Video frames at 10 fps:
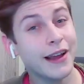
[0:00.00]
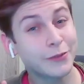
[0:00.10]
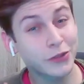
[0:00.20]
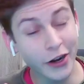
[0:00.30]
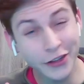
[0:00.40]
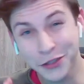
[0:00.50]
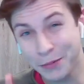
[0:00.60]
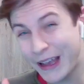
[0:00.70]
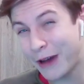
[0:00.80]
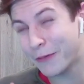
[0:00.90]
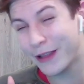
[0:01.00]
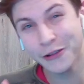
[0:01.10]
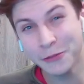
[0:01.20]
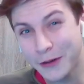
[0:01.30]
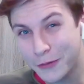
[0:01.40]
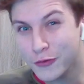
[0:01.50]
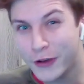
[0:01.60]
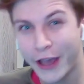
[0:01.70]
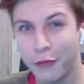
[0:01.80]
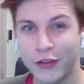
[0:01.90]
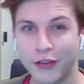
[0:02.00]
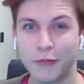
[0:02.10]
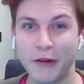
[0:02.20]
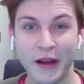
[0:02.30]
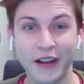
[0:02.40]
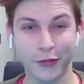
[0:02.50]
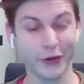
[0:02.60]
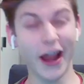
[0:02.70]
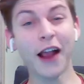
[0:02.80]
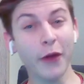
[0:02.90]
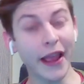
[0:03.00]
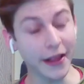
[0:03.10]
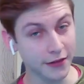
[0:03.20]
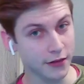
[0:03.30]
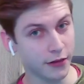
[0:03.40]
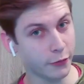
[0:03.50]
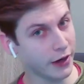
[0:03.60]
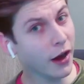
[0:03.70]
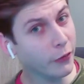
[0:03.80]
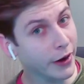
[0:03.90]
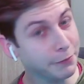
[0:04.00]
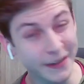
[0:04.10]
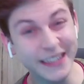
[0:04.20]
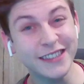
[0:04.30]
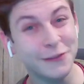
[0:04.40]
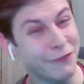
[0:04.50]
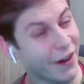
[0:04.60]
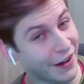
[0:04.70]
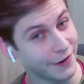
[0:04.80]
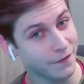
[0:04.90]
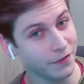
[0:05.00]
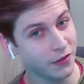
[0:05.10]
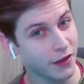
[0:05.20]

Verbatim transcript: I'm starting to pick up a little bit of 2K with some of my buddies. We're not great. We're not great, but it's fun.